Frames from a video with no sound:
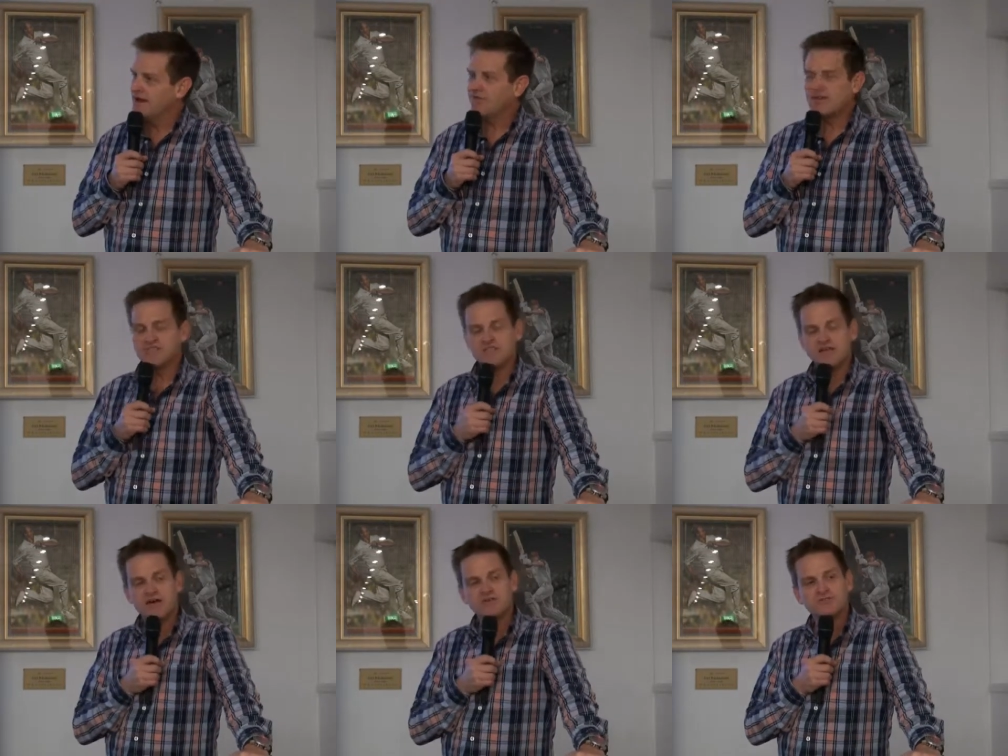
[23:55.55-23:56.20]
And
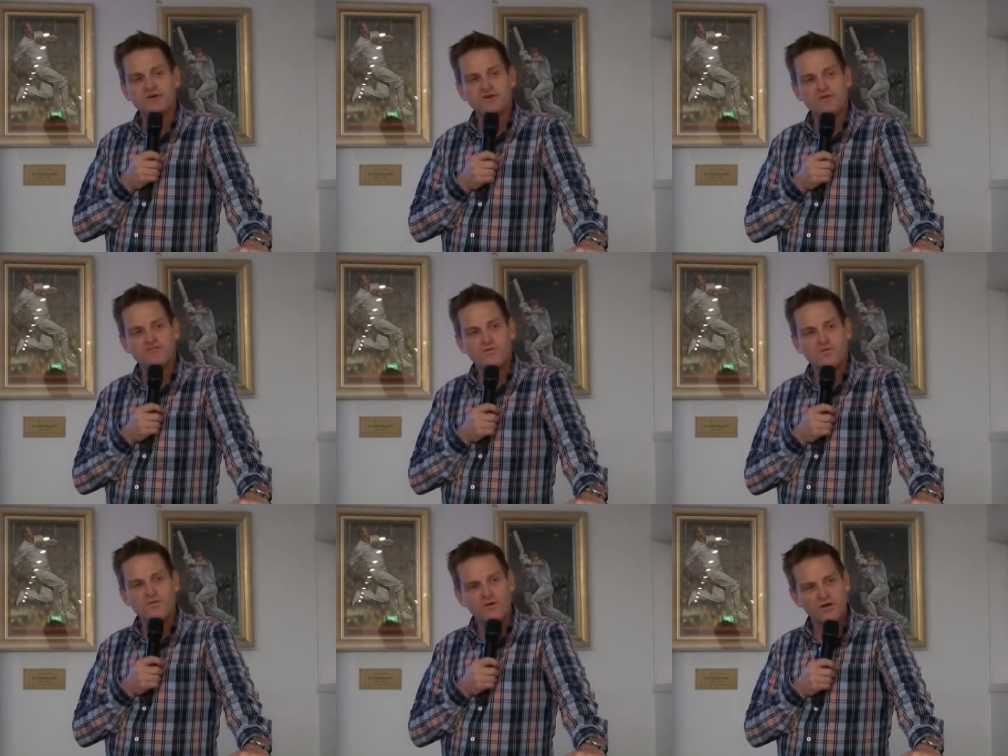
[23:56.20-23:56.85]
this goes
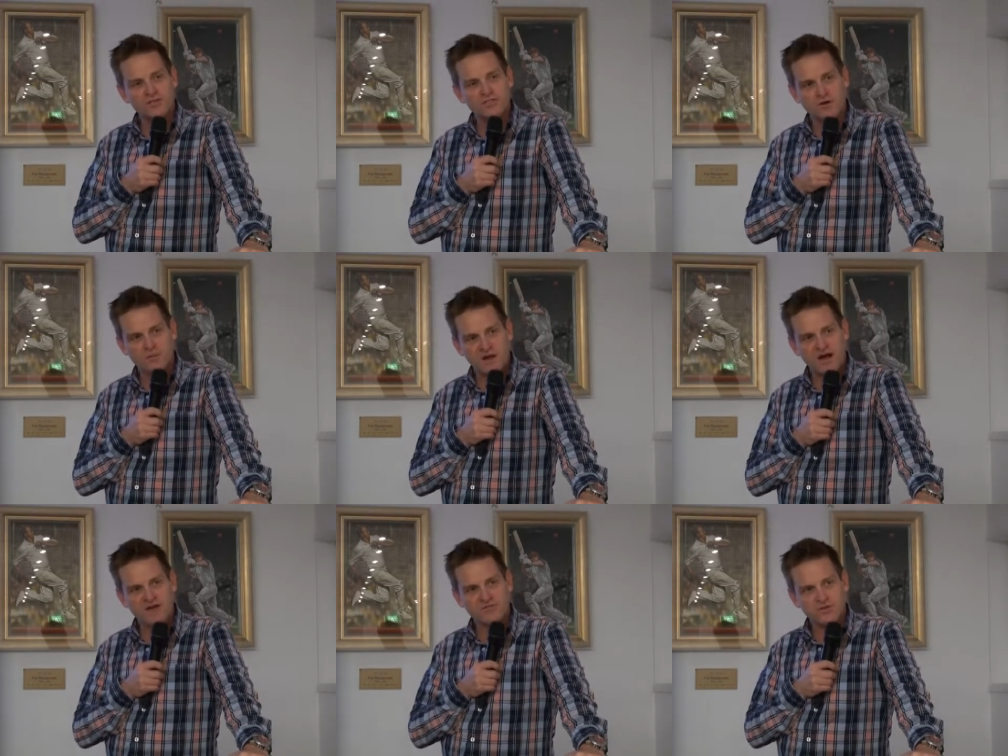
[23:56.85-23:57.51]
on for water
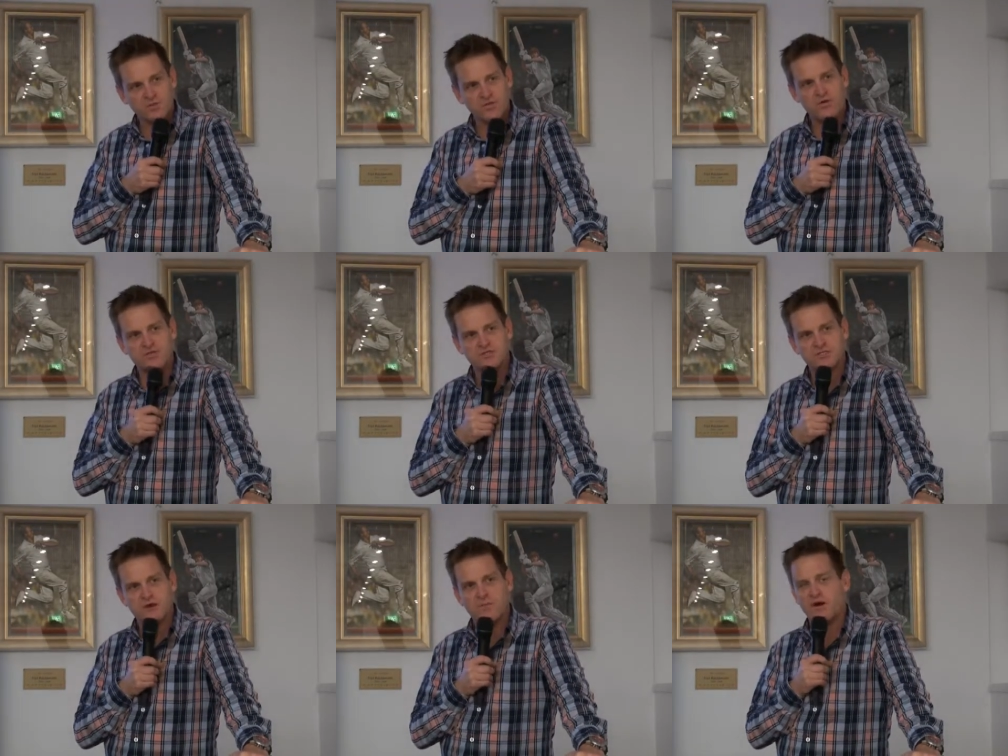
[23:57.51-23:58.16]
stop after
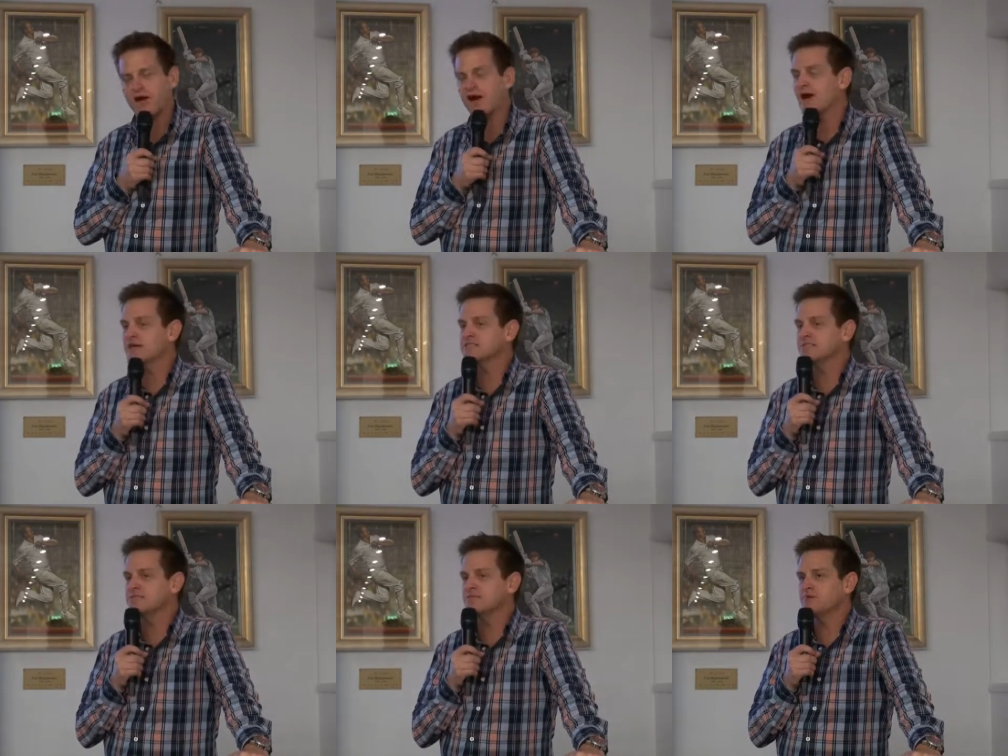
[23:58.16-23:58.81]
water stop. I
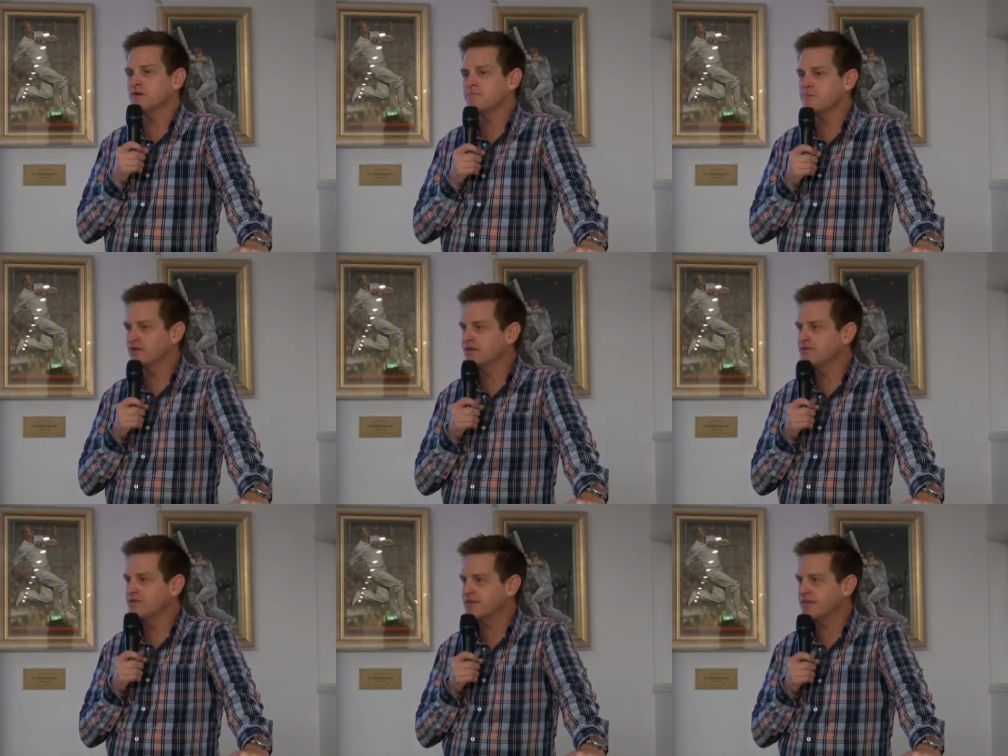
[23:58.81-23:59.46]
ask him, I
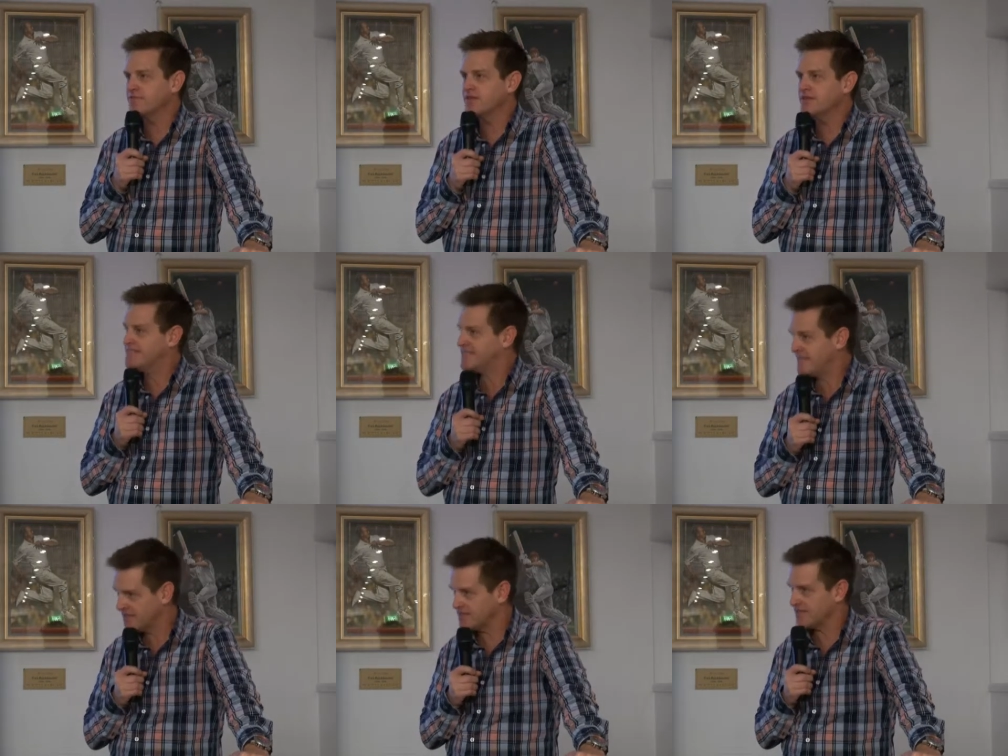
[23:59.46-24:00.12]
plead with him, and
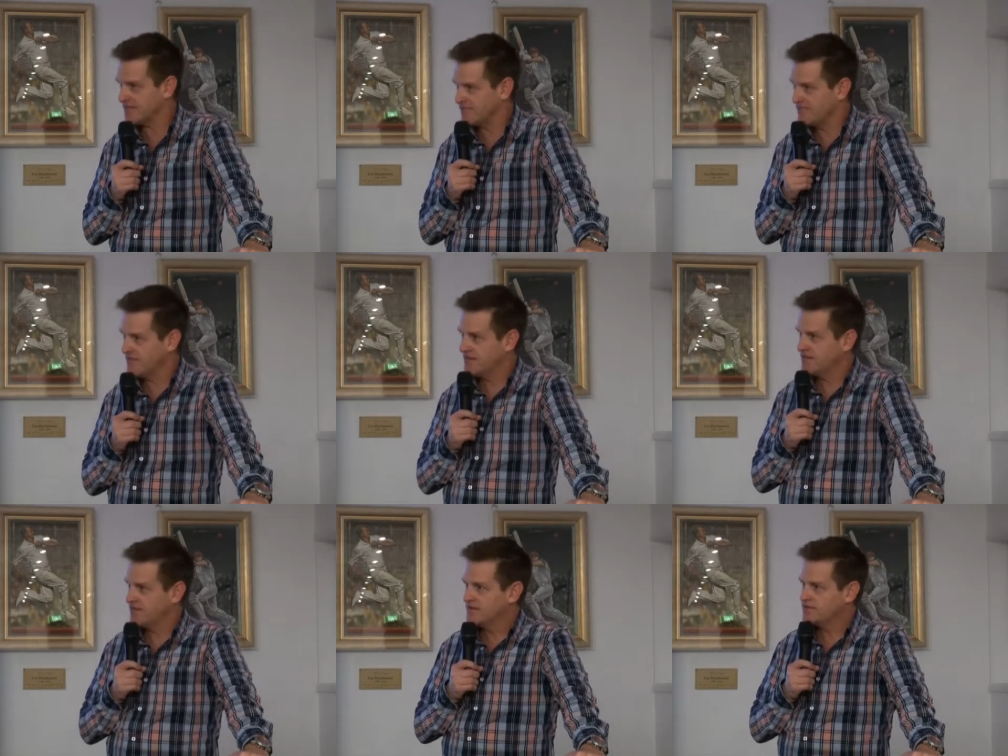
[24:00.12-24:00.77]
I tell him
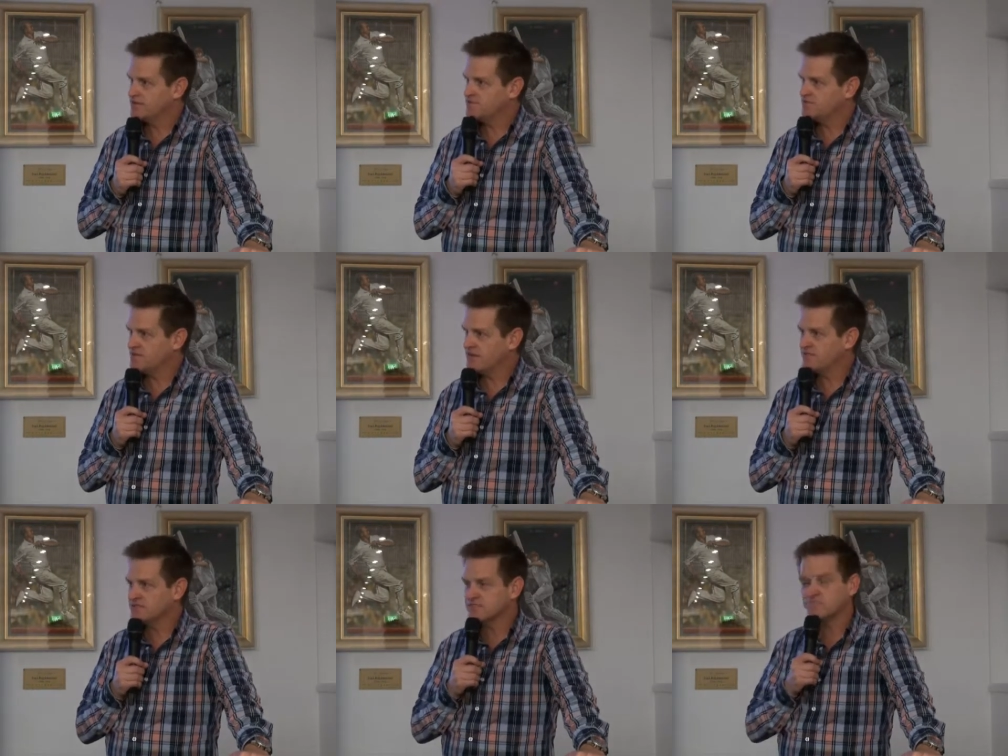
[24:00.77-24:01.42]

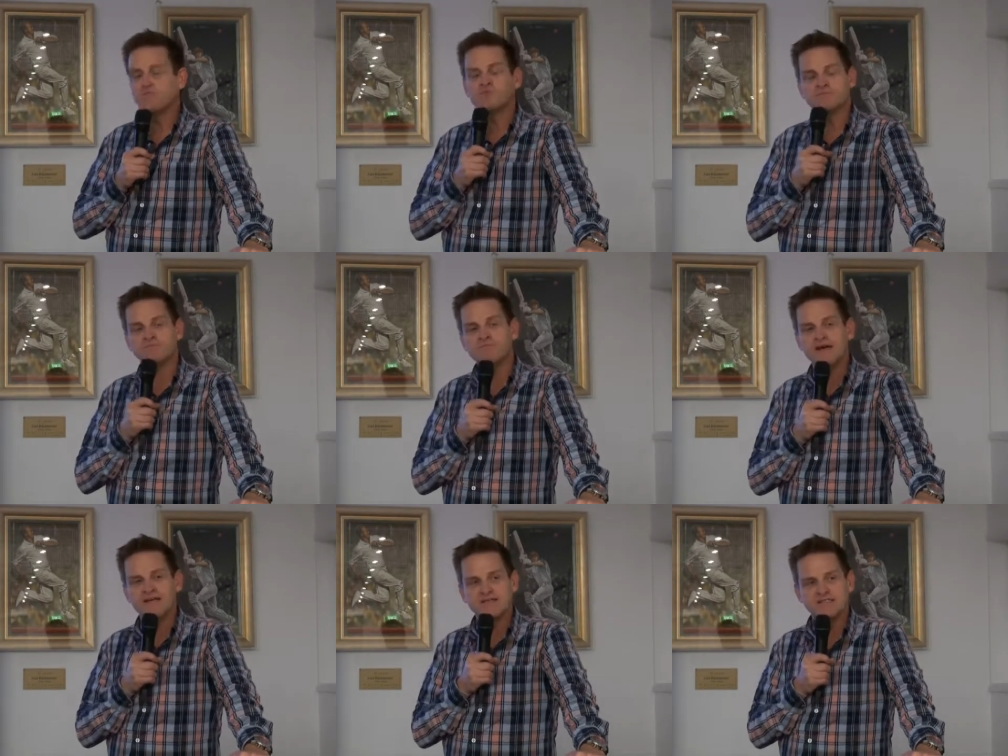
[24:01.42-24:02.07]
to give us more
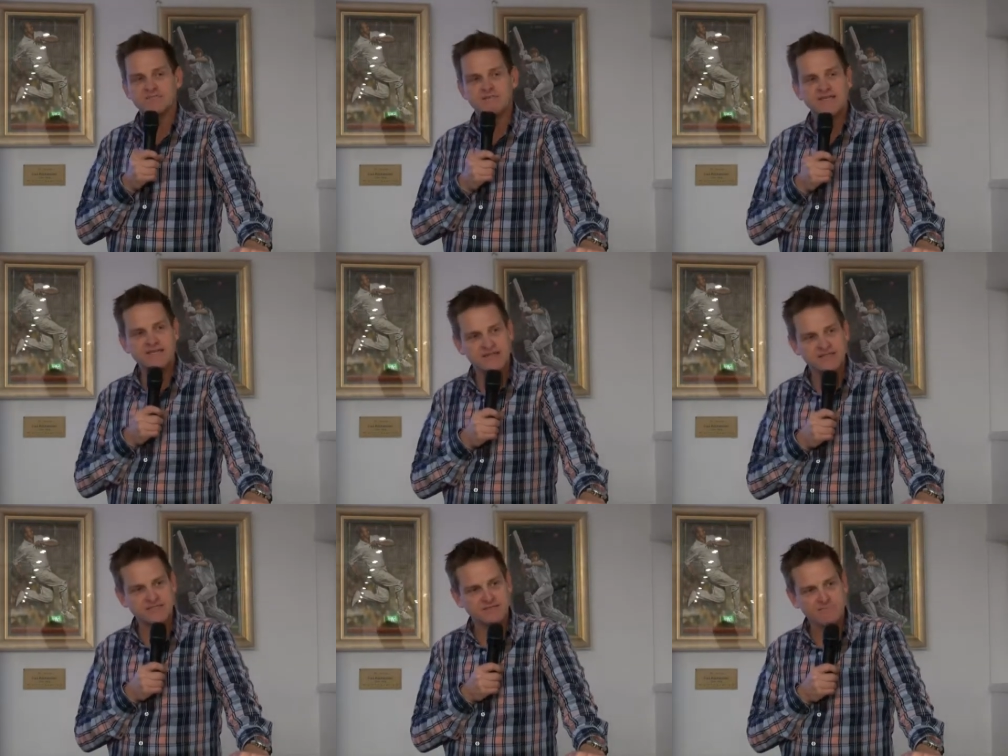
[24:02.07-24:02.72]
space, but
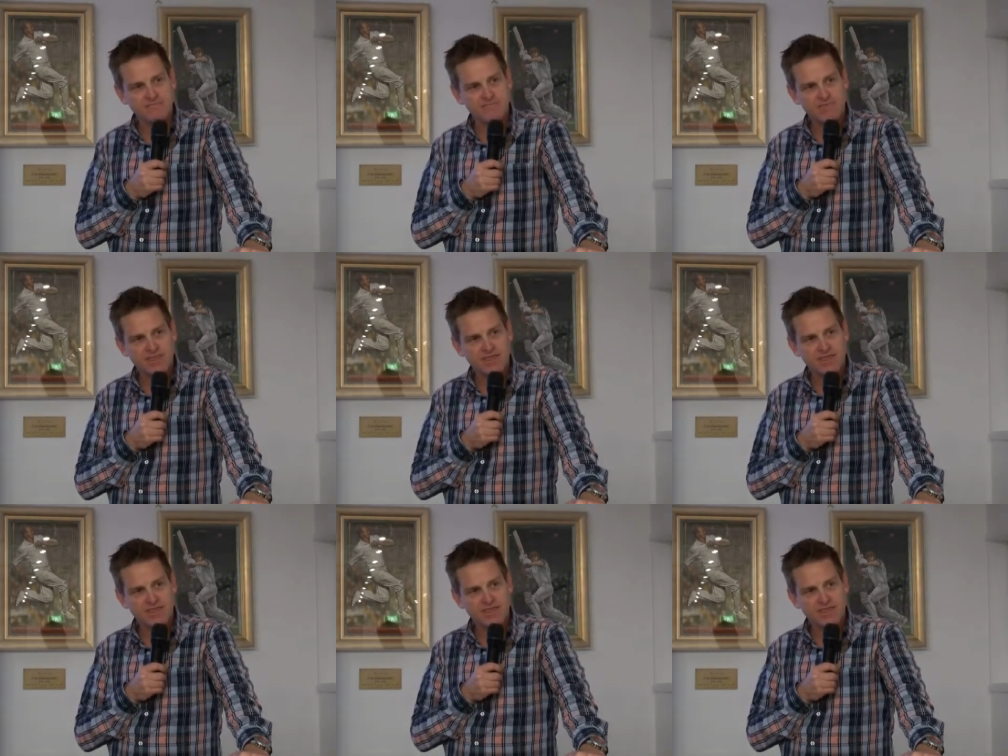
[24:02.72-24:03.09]
he doesn't.